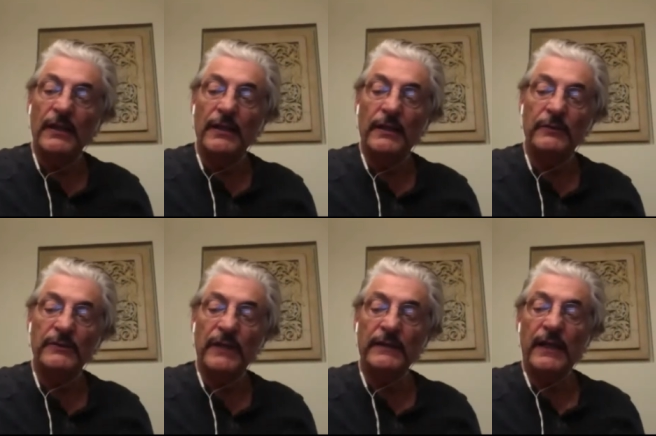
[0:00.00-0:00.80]
It was
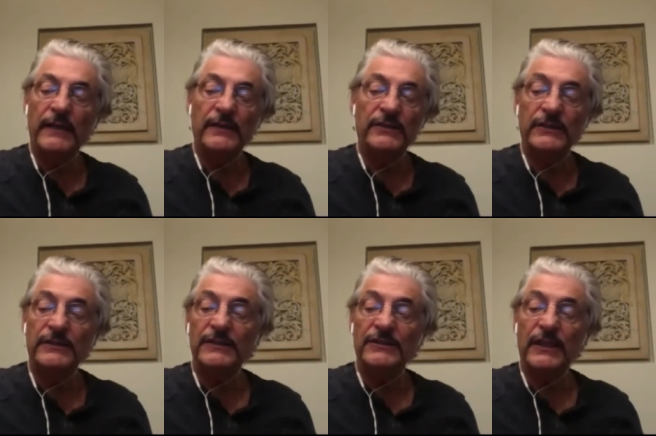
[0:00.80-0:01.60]
like
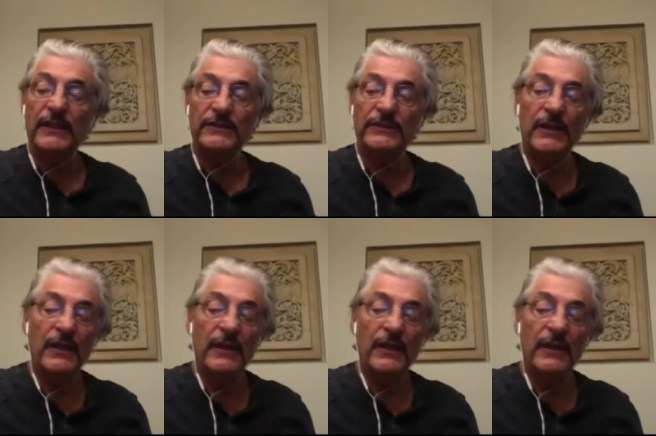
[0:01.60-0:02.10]
1966.